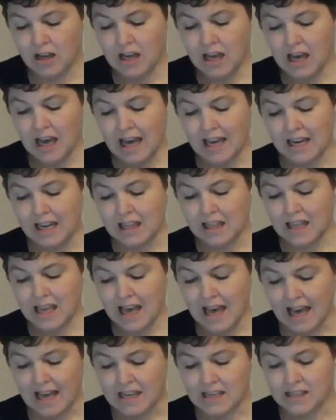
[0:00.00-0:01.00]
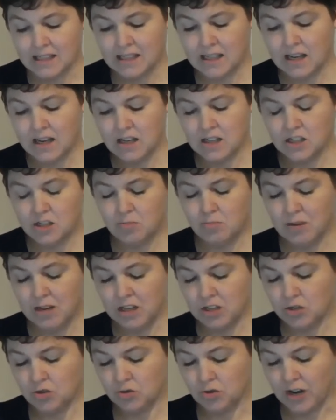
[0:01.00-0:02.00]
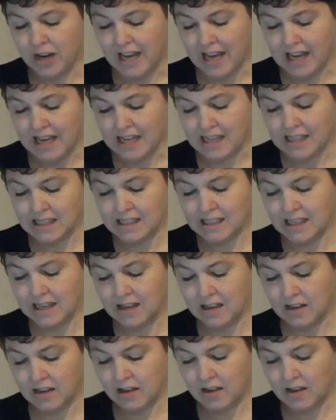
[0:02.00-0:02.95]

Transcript: and in the end, Demetrius